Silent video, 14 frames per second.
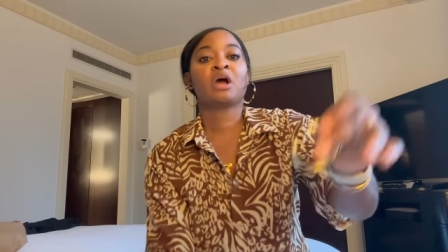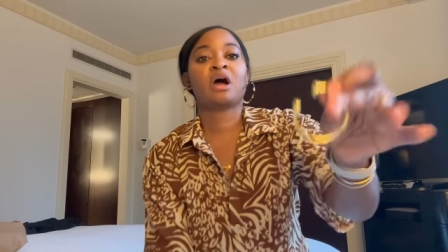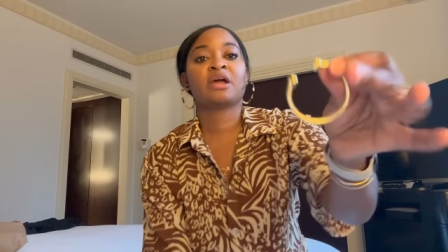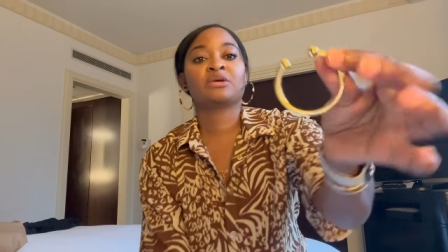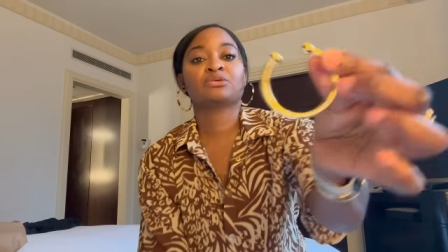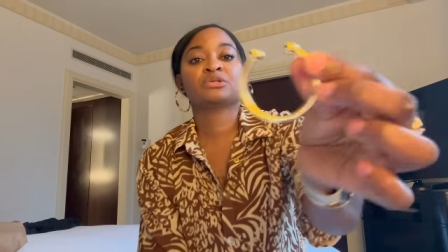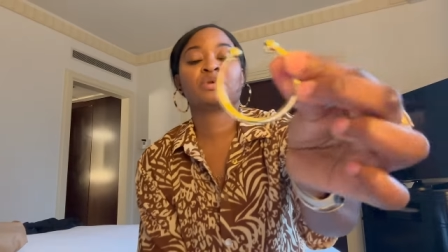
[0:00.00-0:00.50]

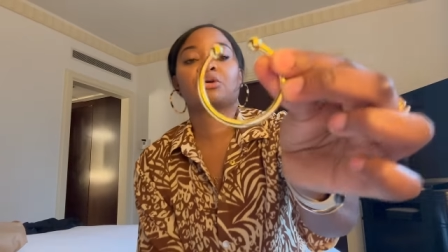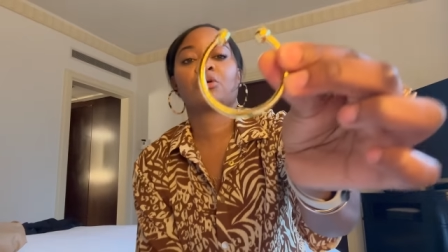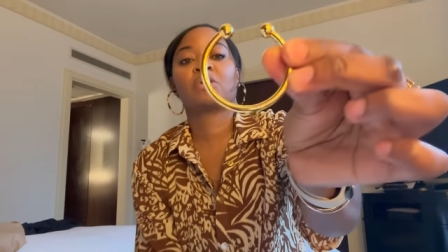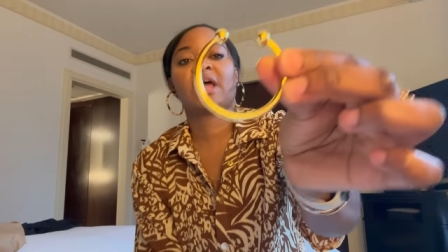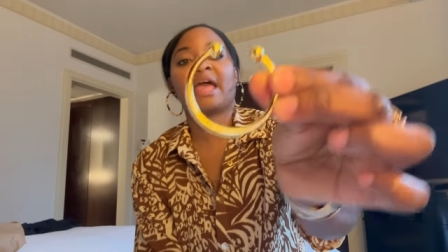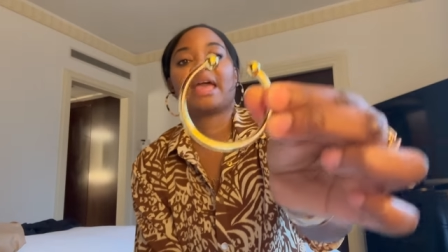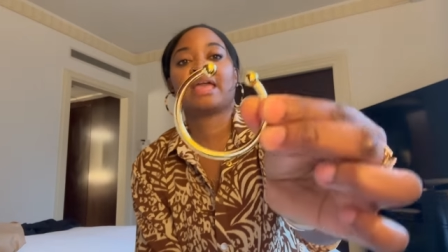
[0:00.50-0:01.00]
I also
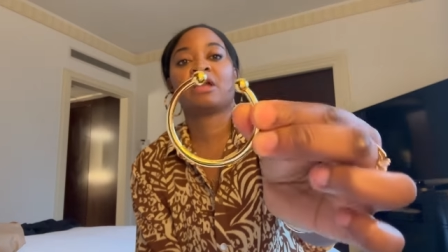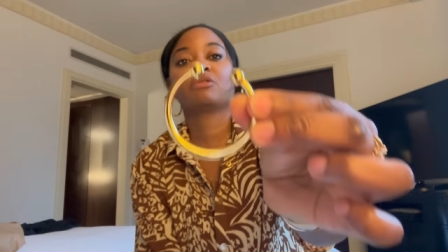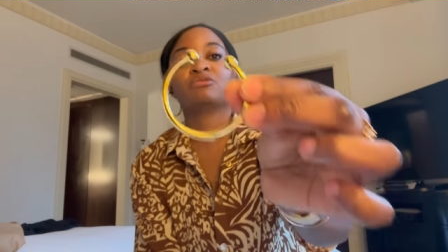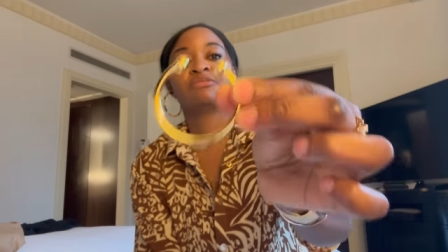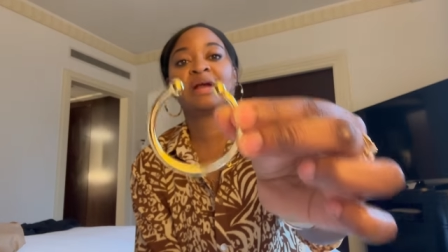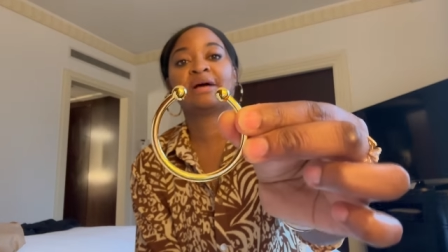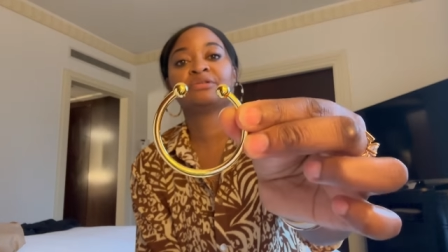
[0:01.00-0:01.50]
got a
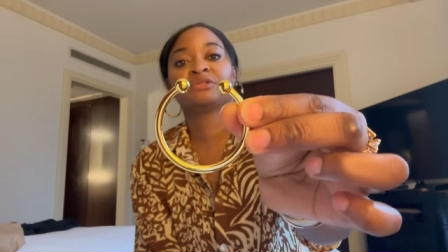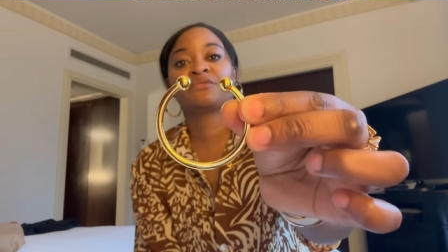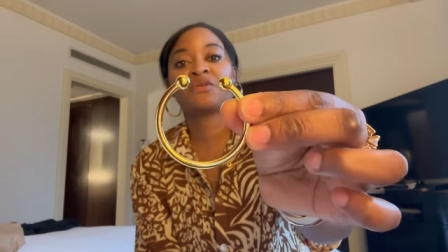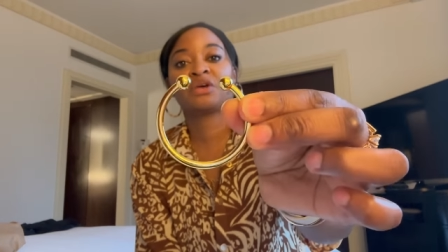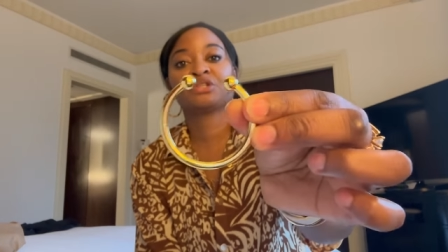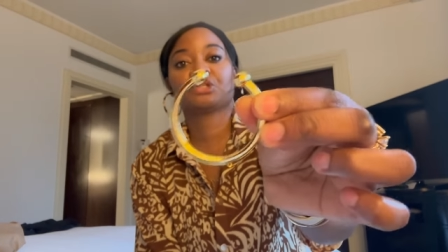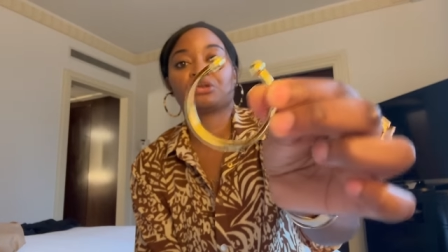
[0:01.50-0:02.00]
rounder
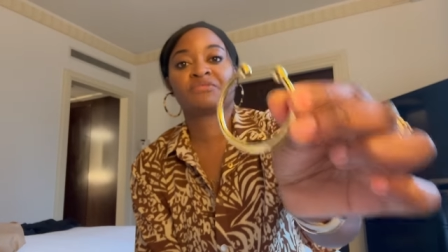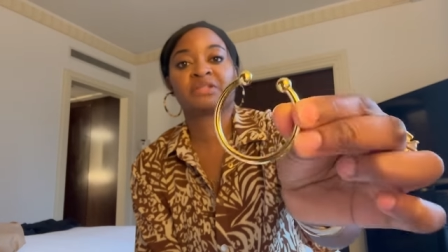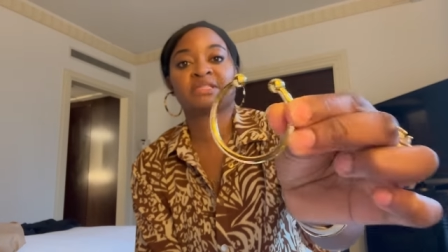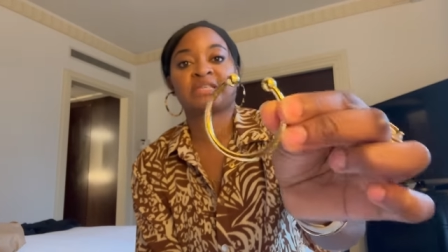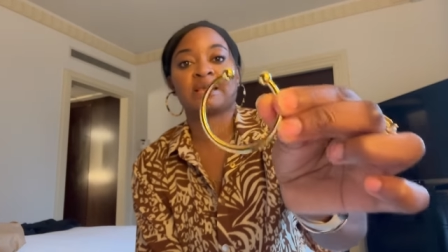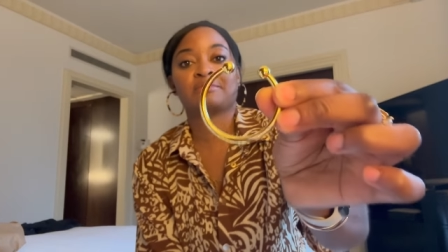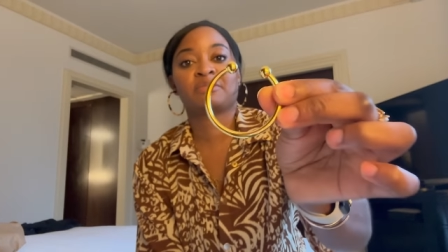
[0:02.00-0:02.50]
version of the
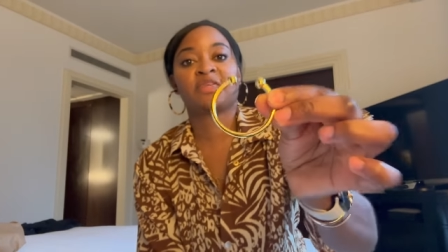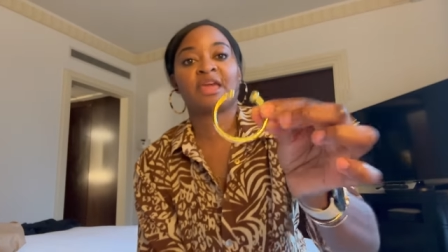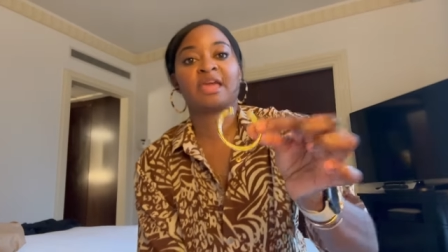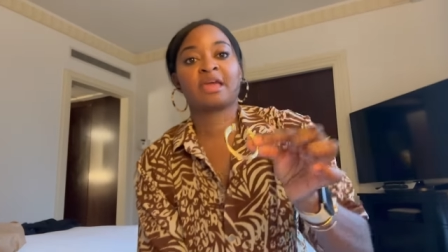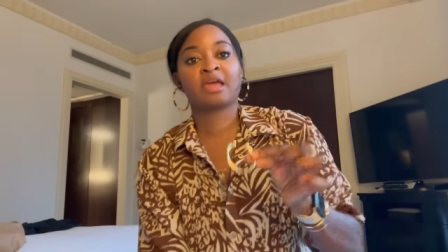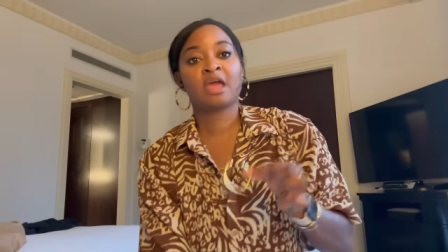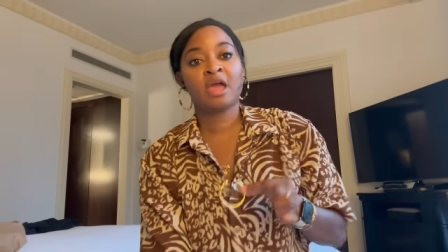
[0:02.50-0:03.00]
same
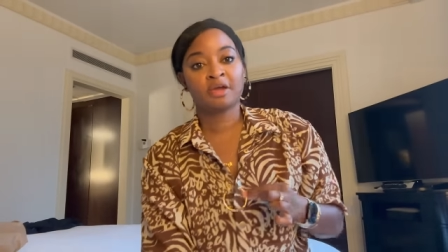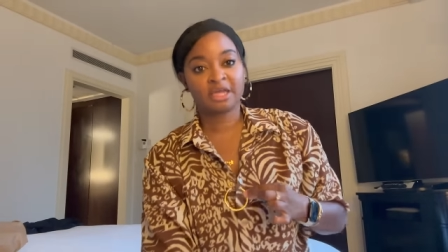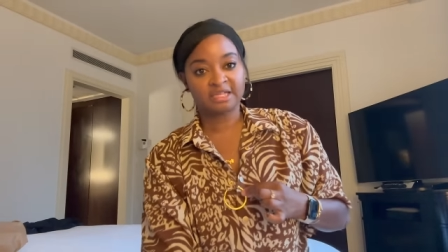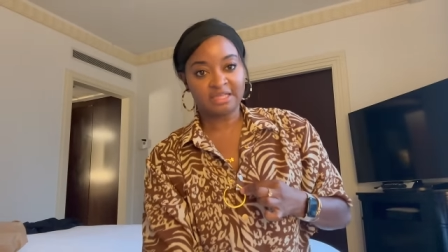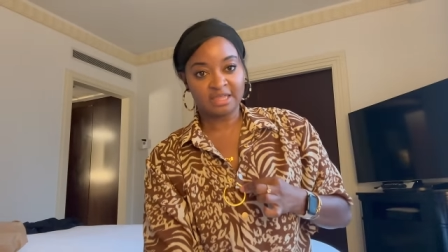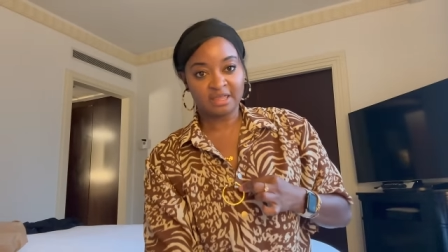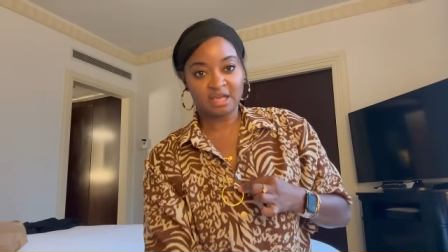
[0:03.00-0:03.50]
thing
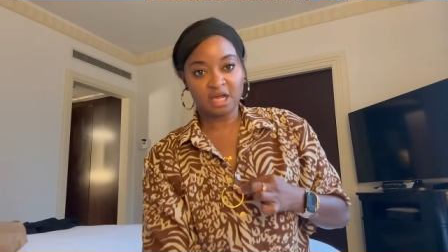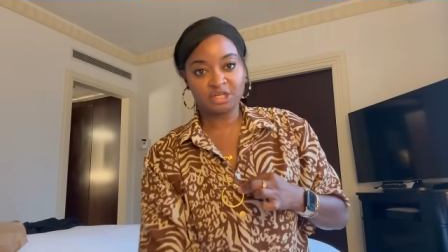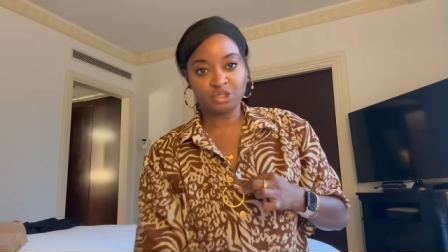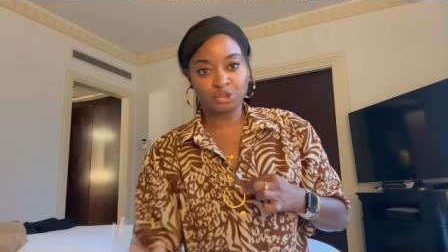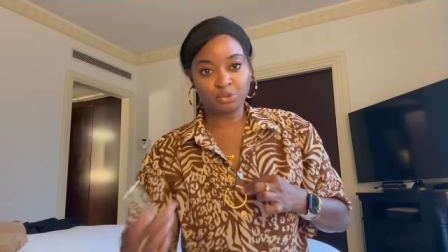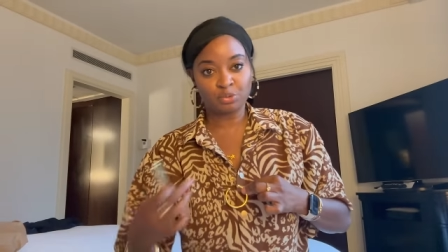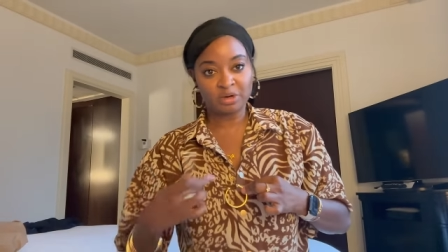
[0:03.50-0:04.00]
because I think I
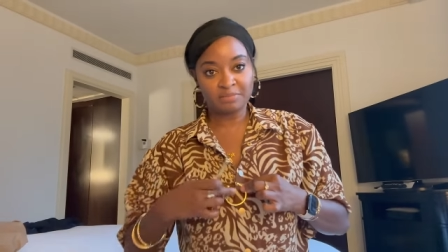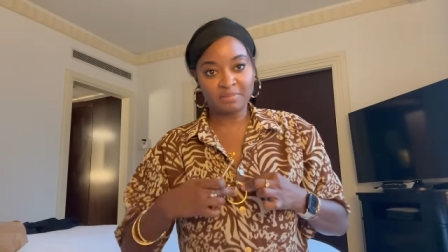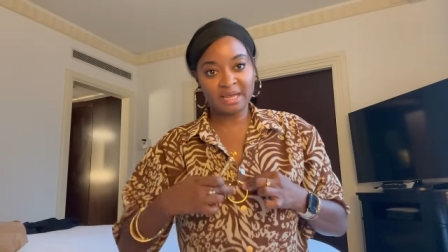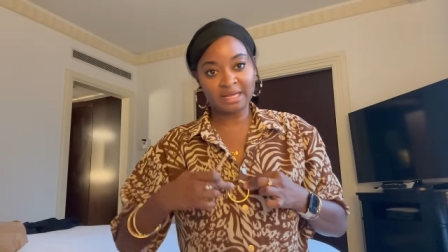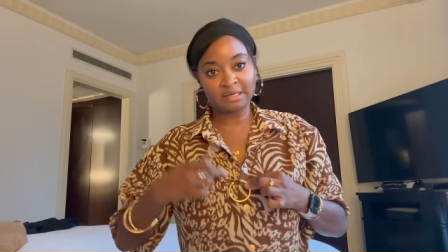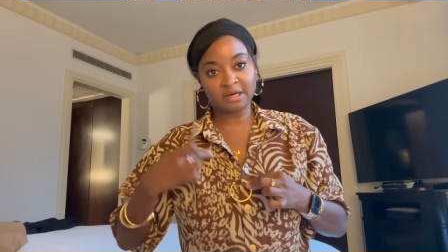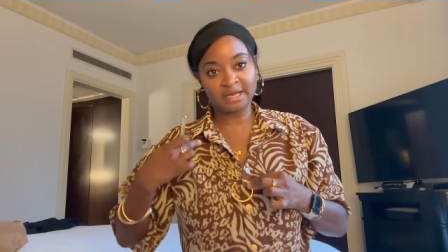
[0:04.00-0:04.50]
do want to
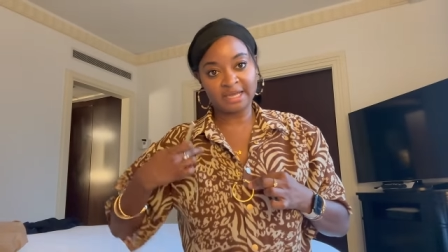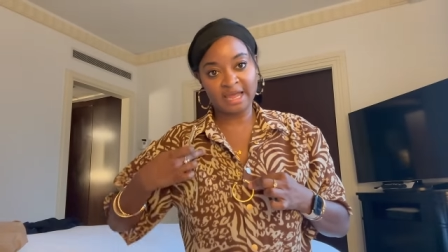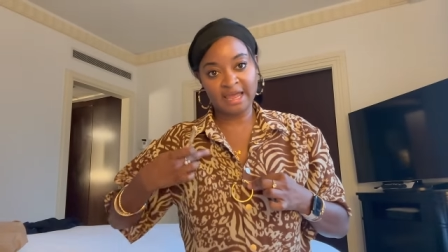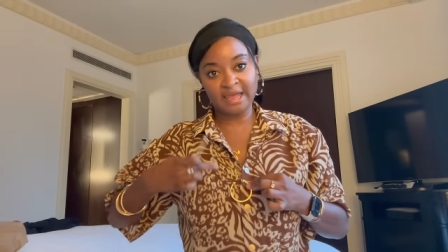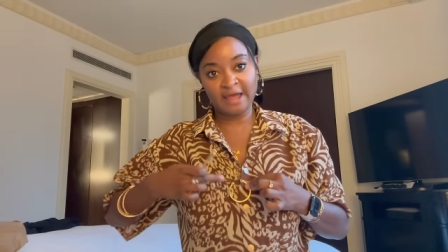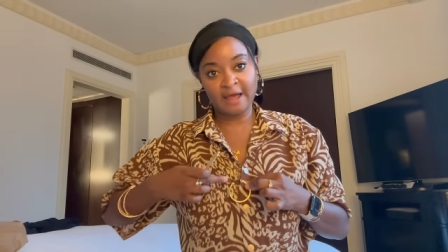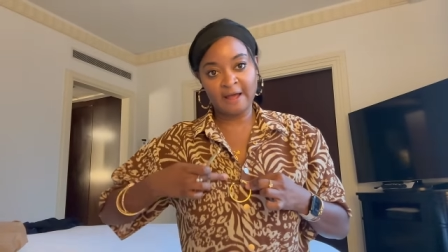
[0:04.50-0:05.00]
make like
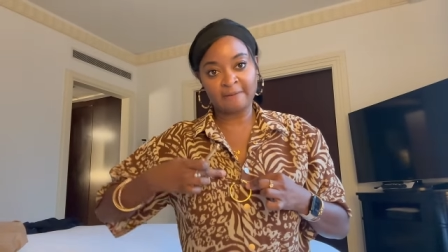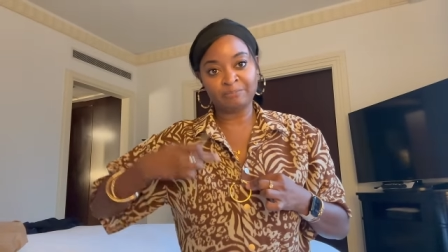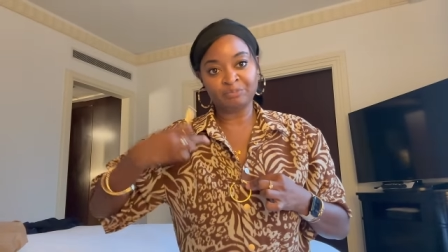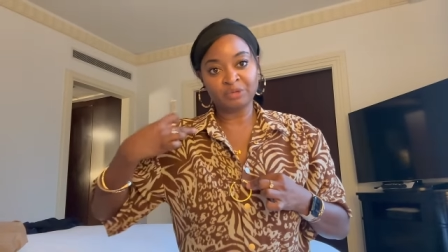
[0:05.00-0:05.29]
a uh,